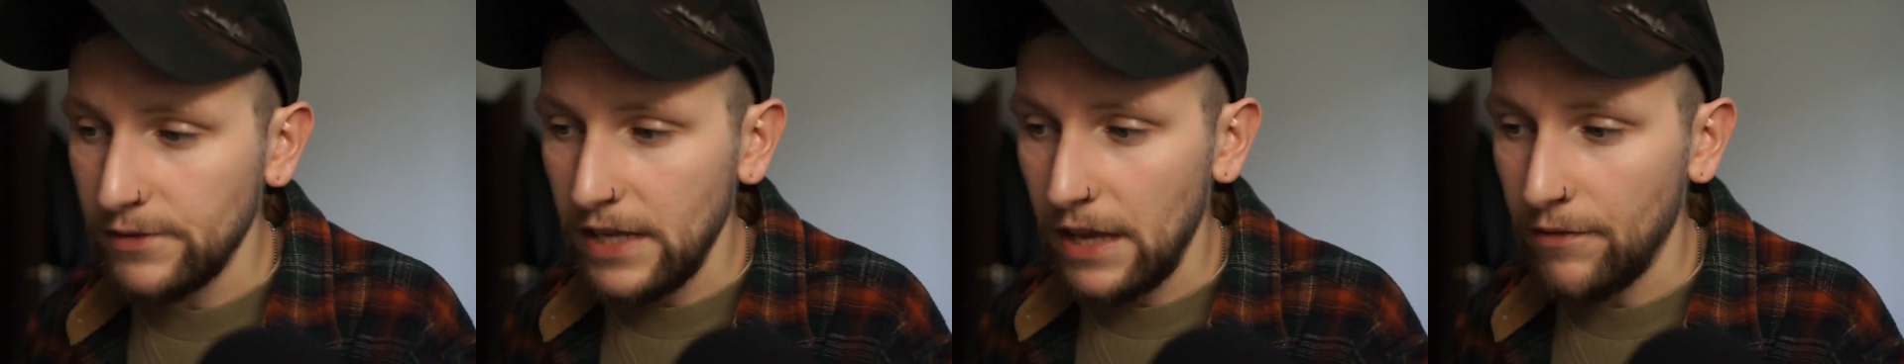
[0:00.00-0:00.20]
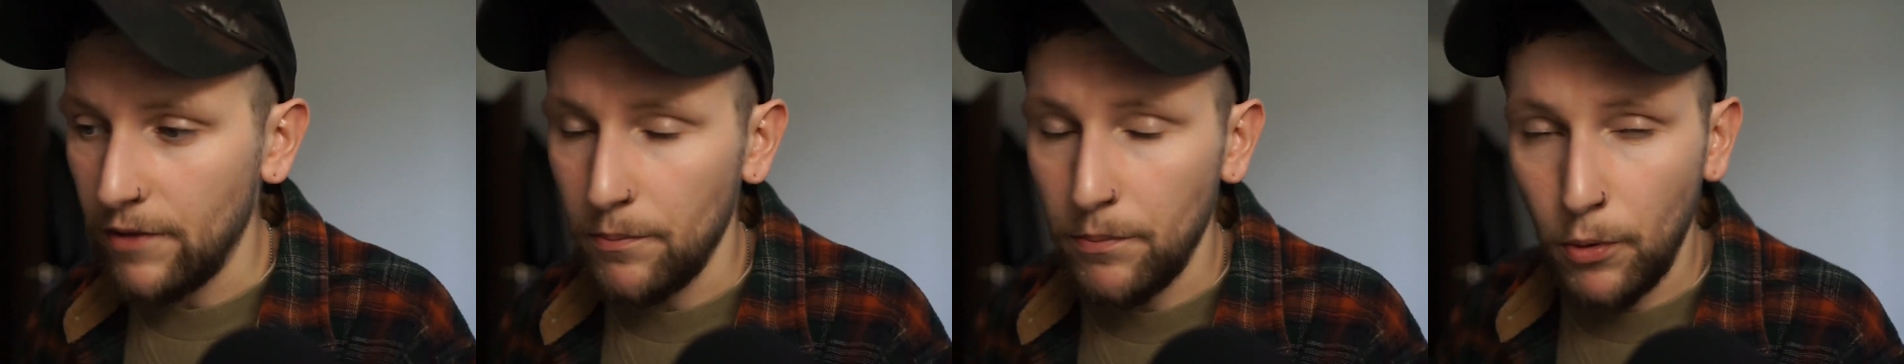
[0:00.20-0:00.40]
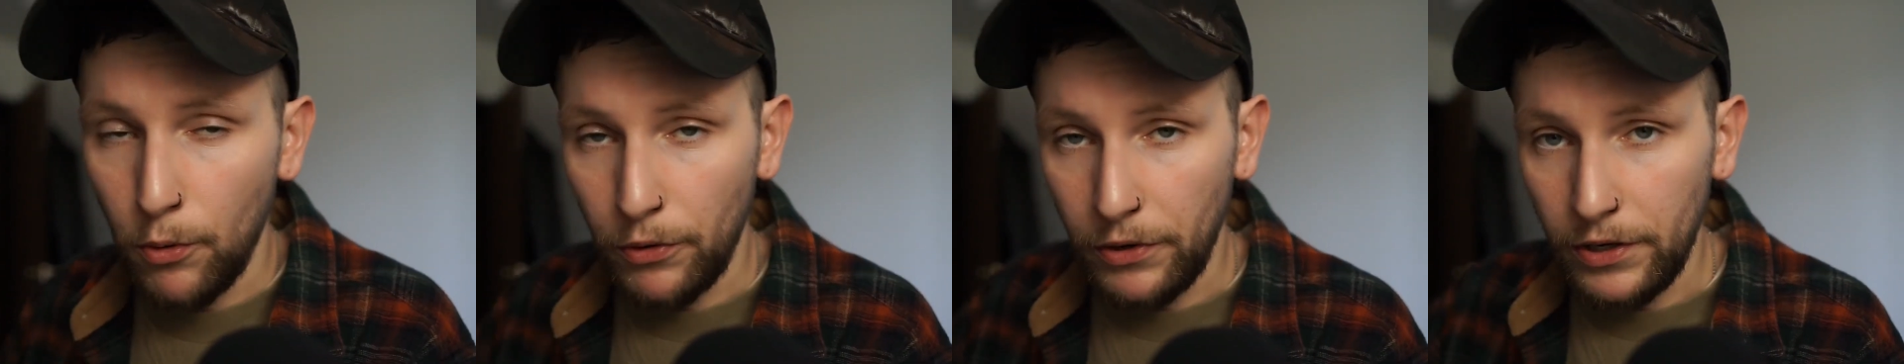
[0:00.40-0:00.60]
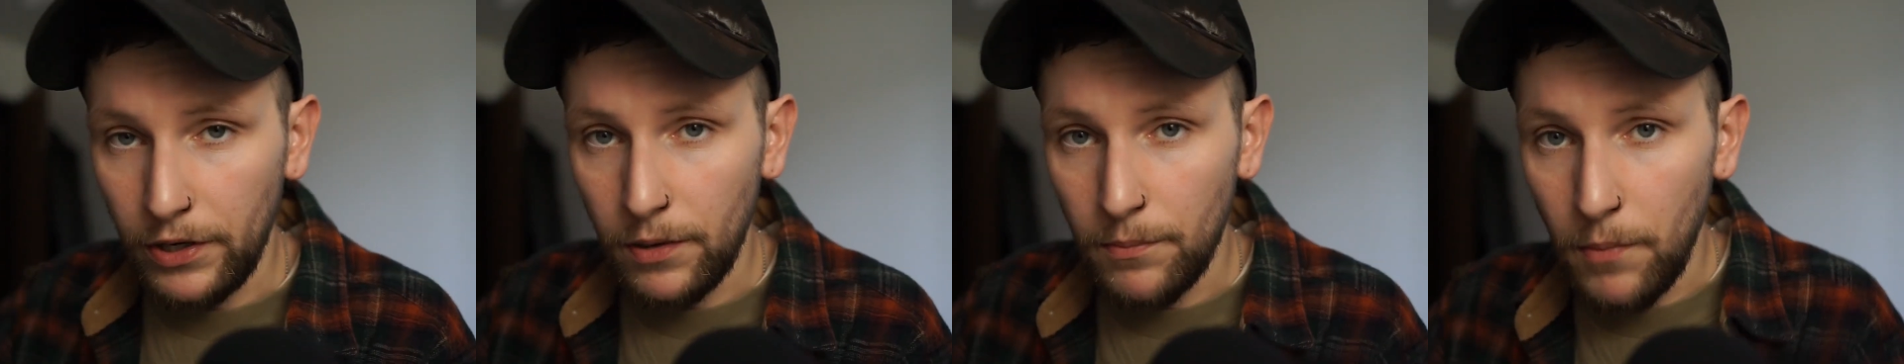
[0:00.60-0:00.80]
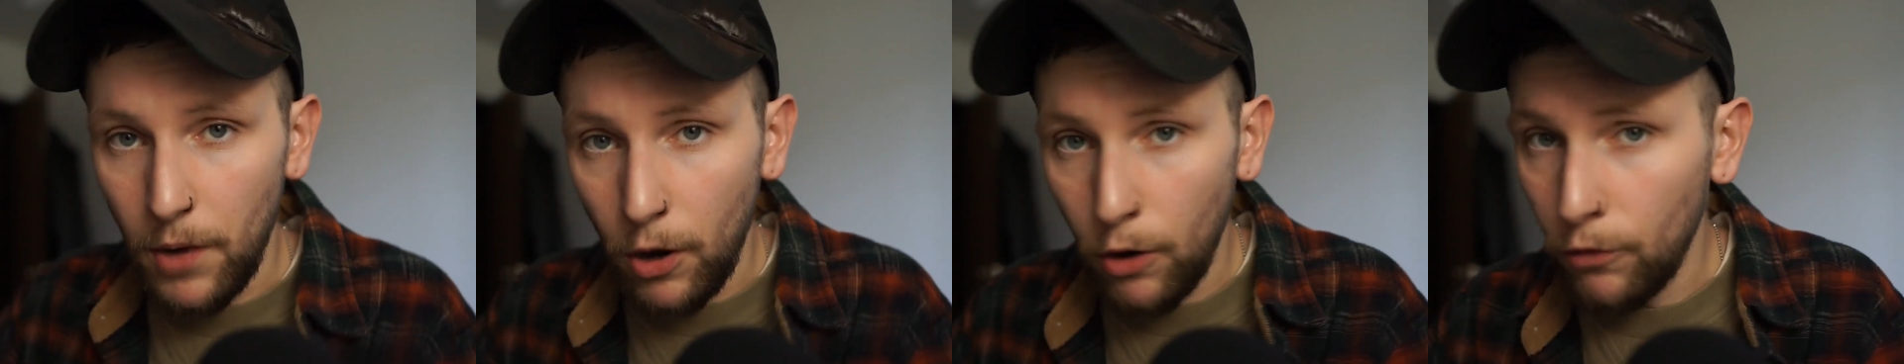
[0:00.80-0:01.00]
haven't ported
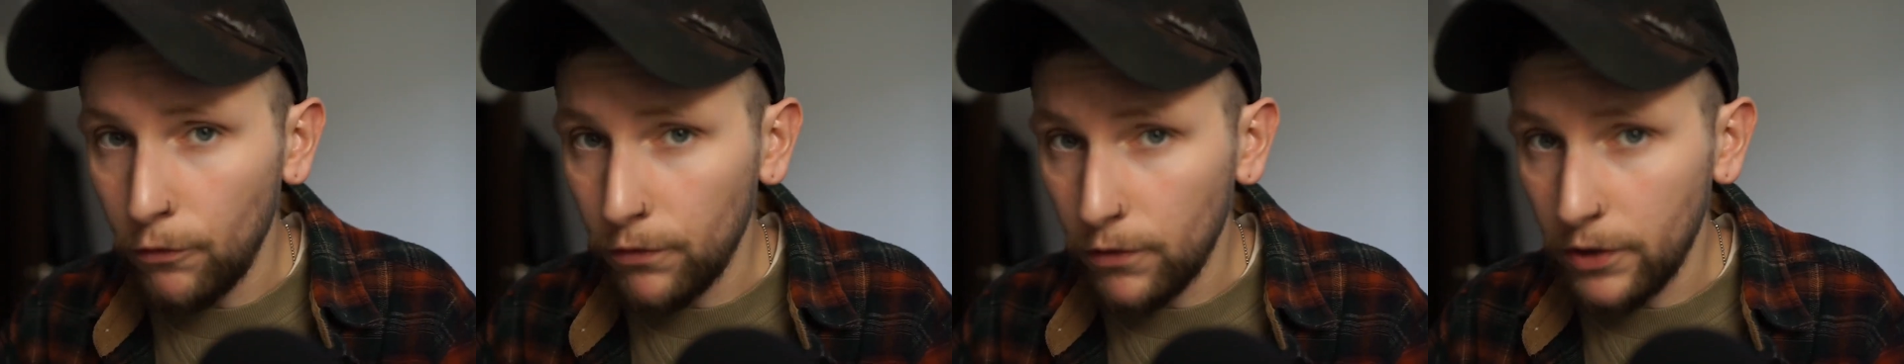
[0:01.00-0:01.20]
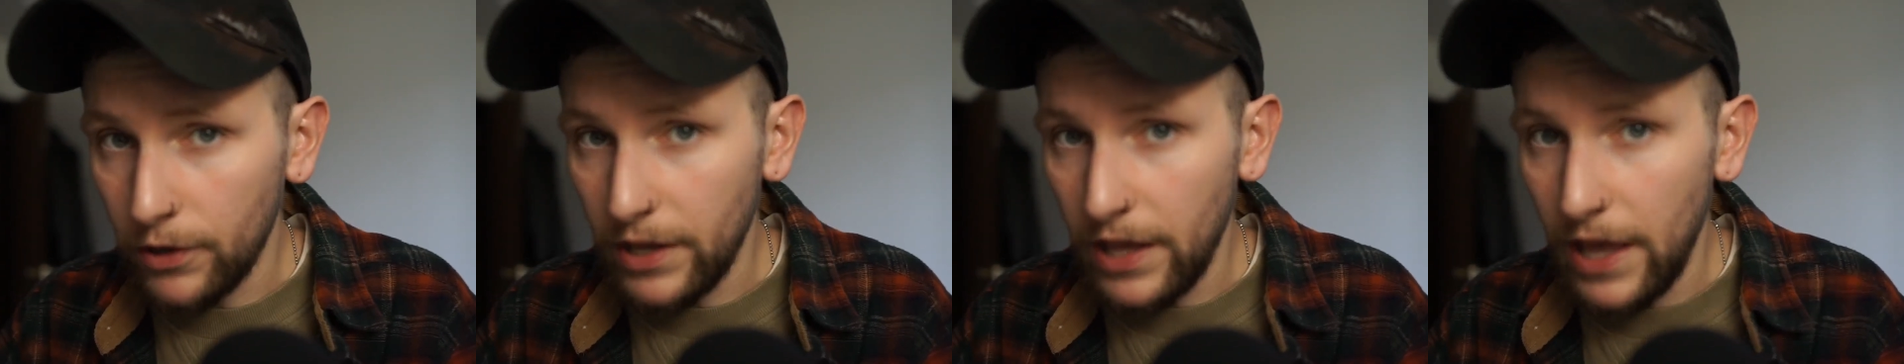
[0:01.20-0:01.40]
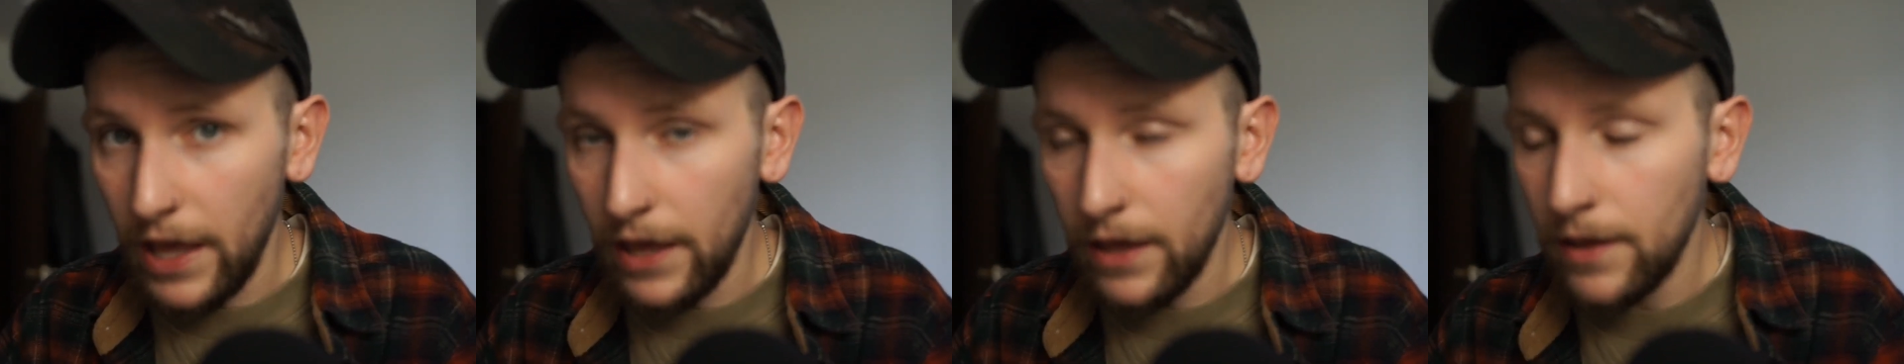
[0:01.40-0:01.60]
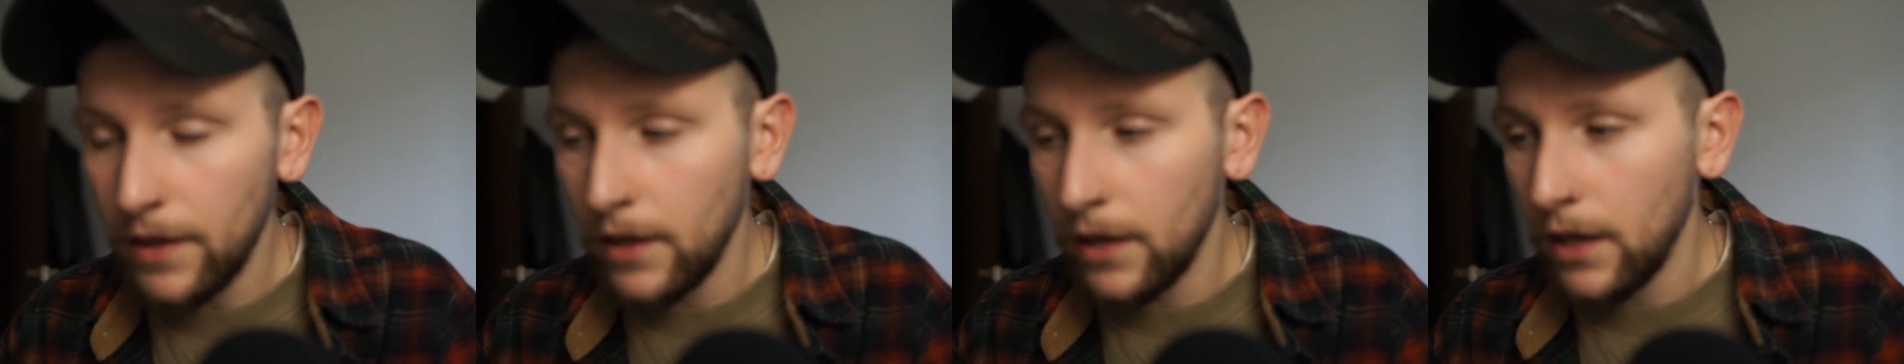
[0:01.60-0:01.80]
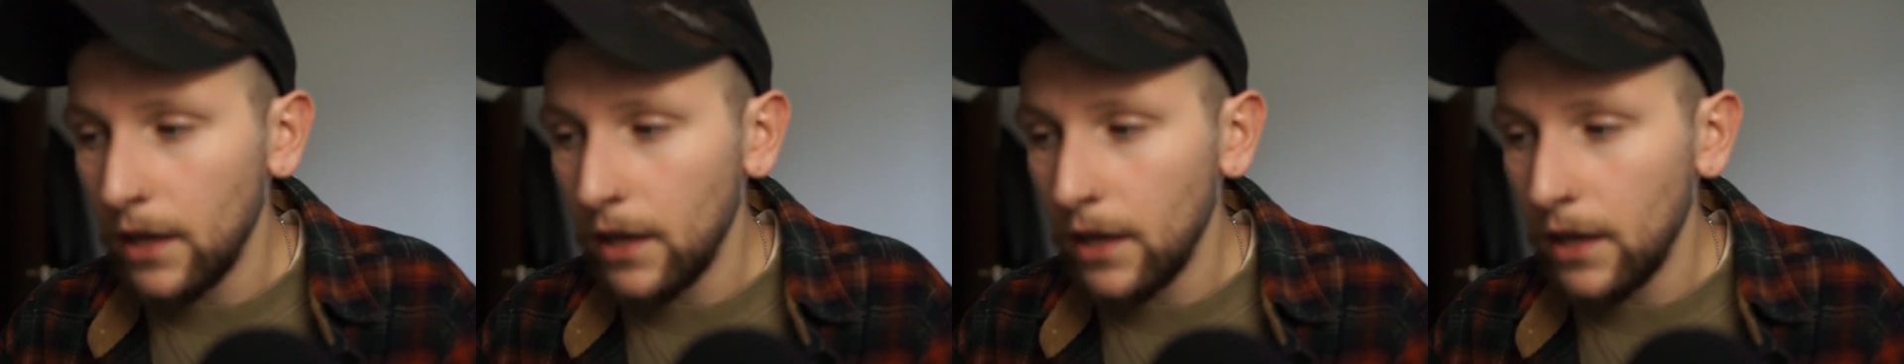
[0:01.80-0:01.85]
them over yet.